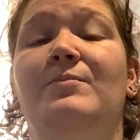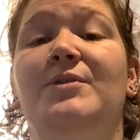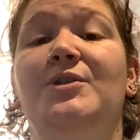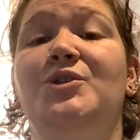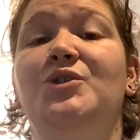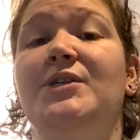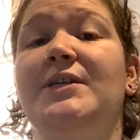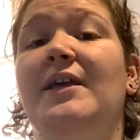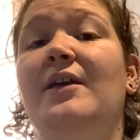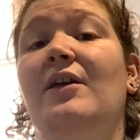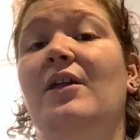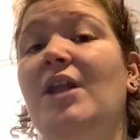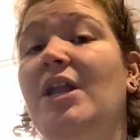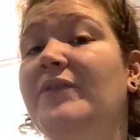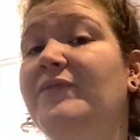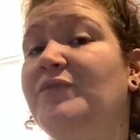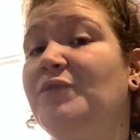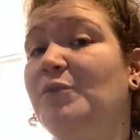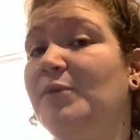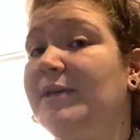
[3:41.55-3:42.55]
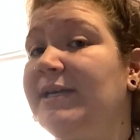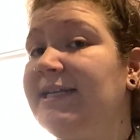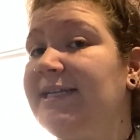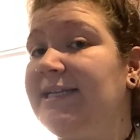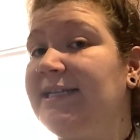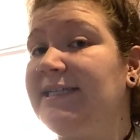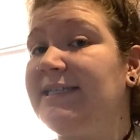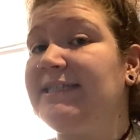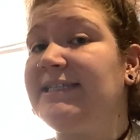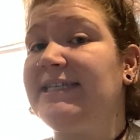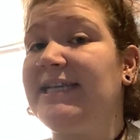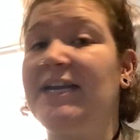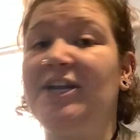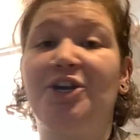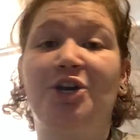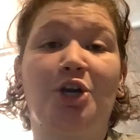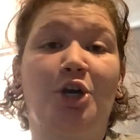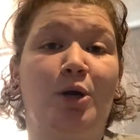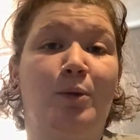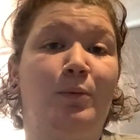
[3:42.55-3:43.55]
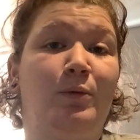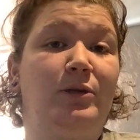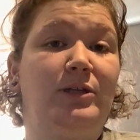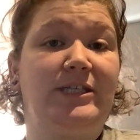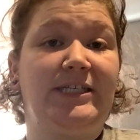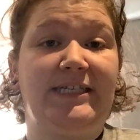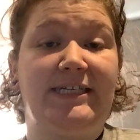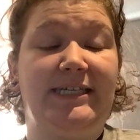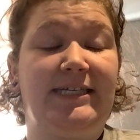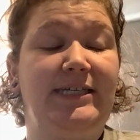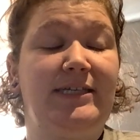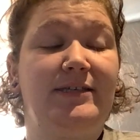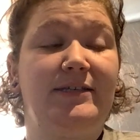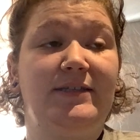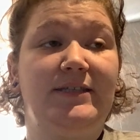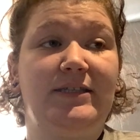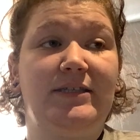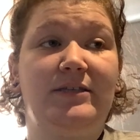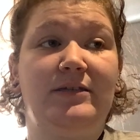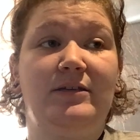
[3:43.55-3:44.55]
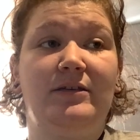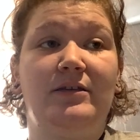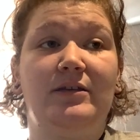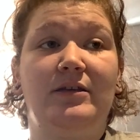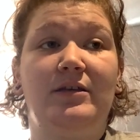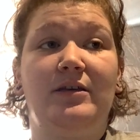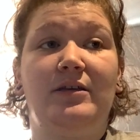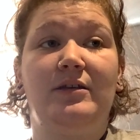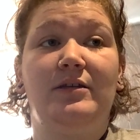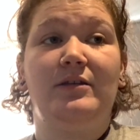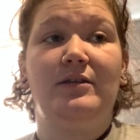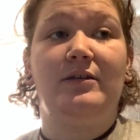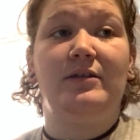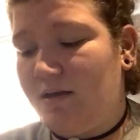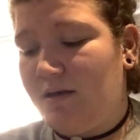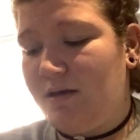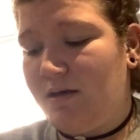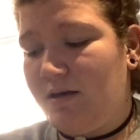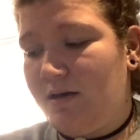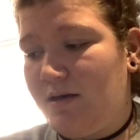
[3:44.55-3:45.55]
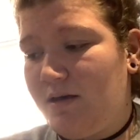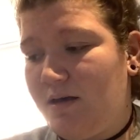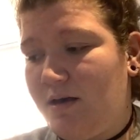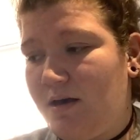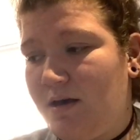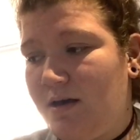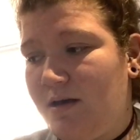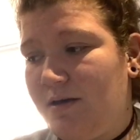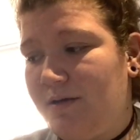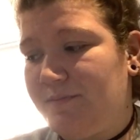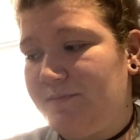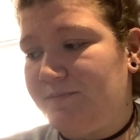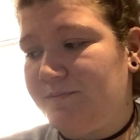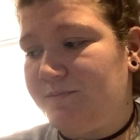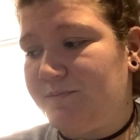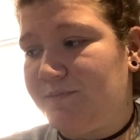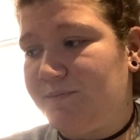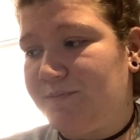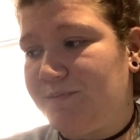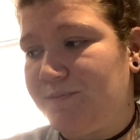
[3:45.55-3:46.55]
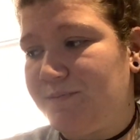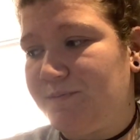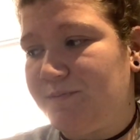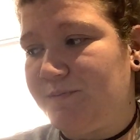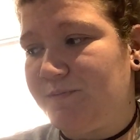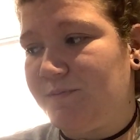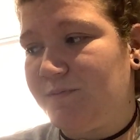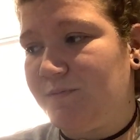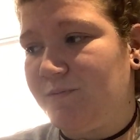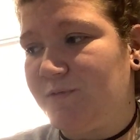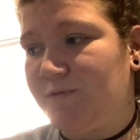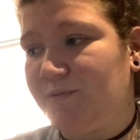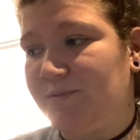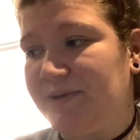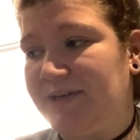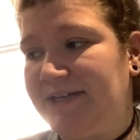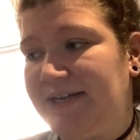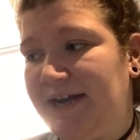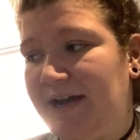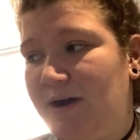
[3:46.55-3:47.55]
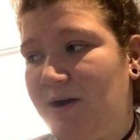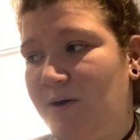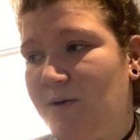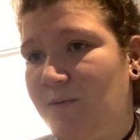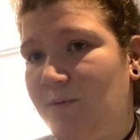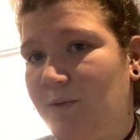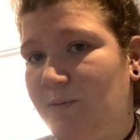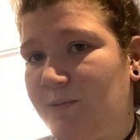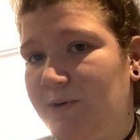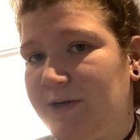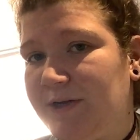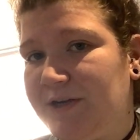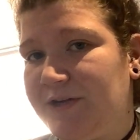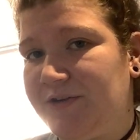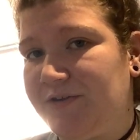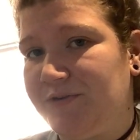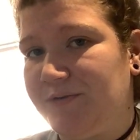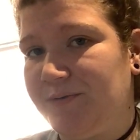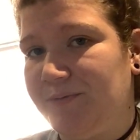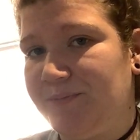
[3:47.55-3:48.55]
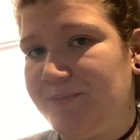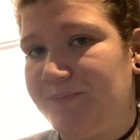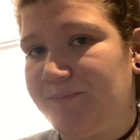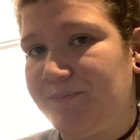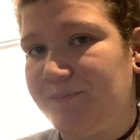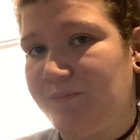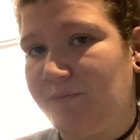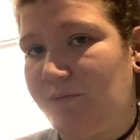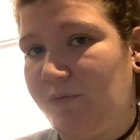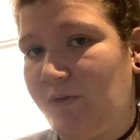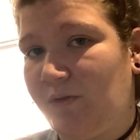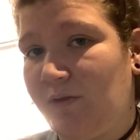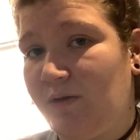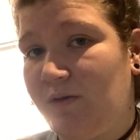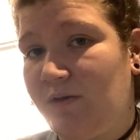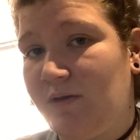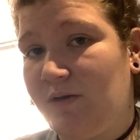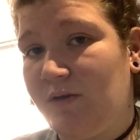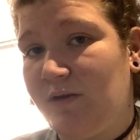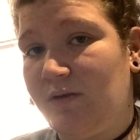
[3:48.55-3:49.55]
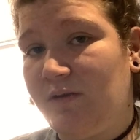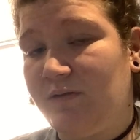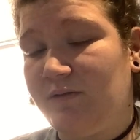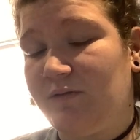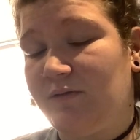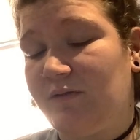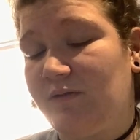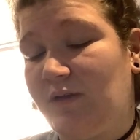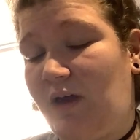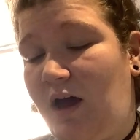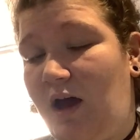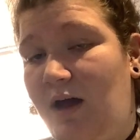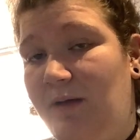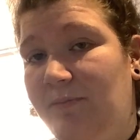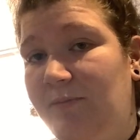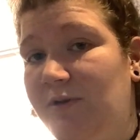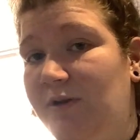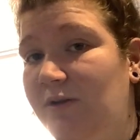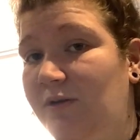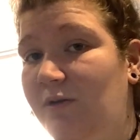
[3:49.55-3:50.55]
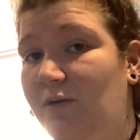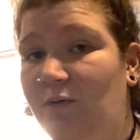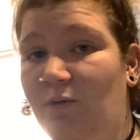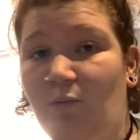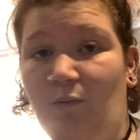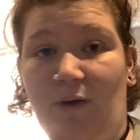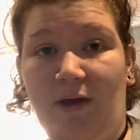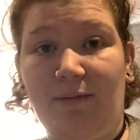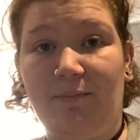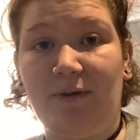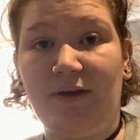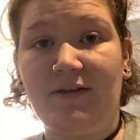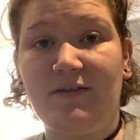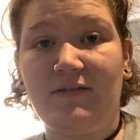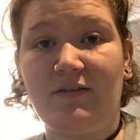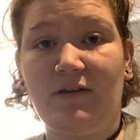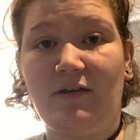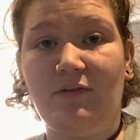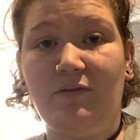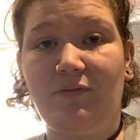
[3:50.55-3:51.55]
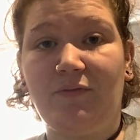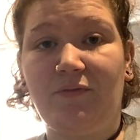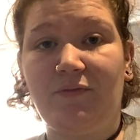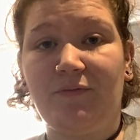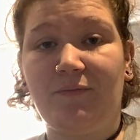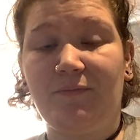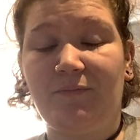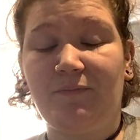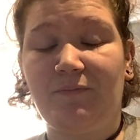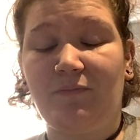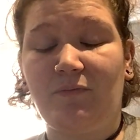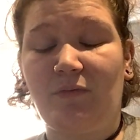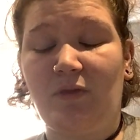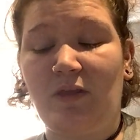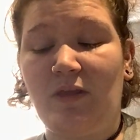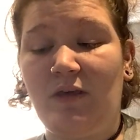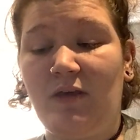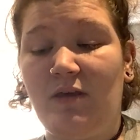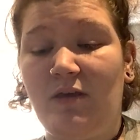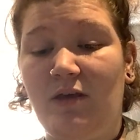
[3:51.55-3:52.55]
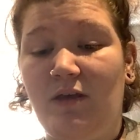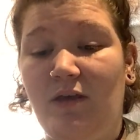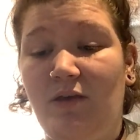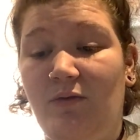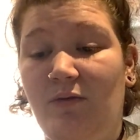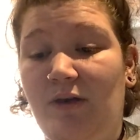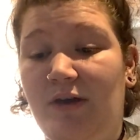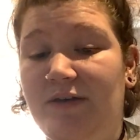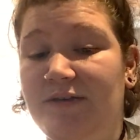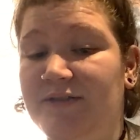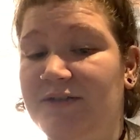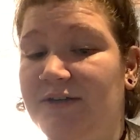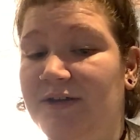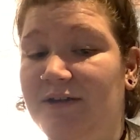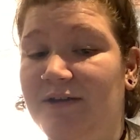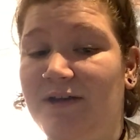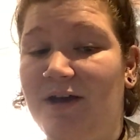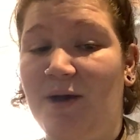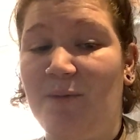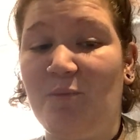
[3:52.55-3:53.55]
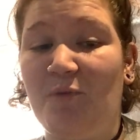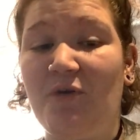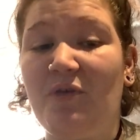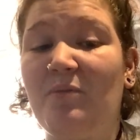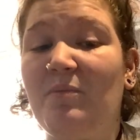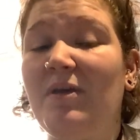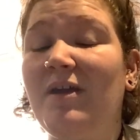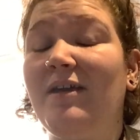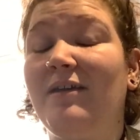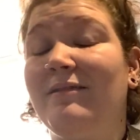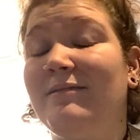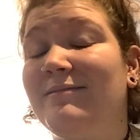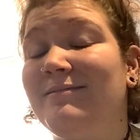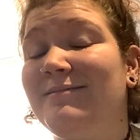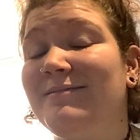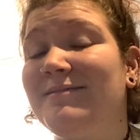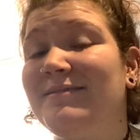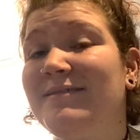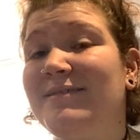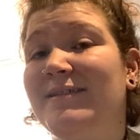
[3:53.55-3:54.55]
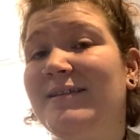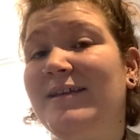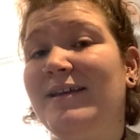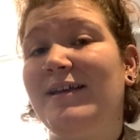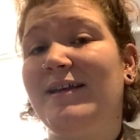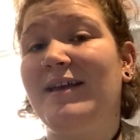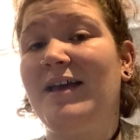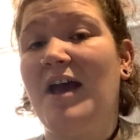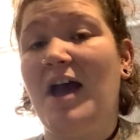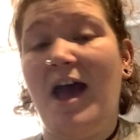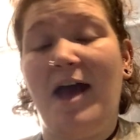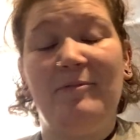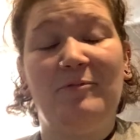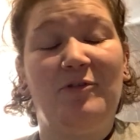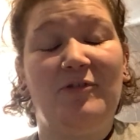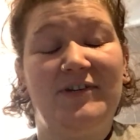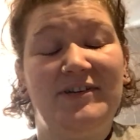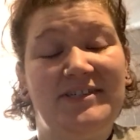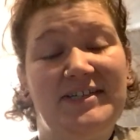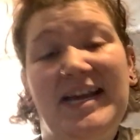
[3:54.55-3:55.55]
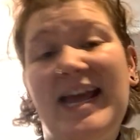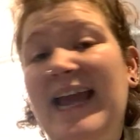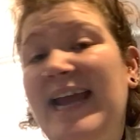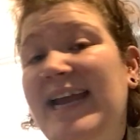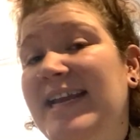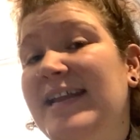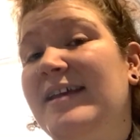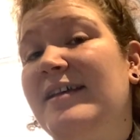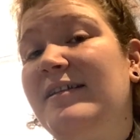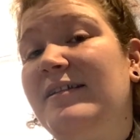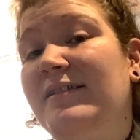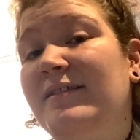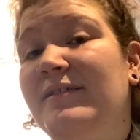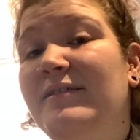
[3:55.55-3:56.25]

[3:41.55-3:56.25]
drinking a lot of green and herbal teas. So right now, what we're gonna do is I'm gonna go weigh myself. You guys are gonna come with me. I'm going to hate it.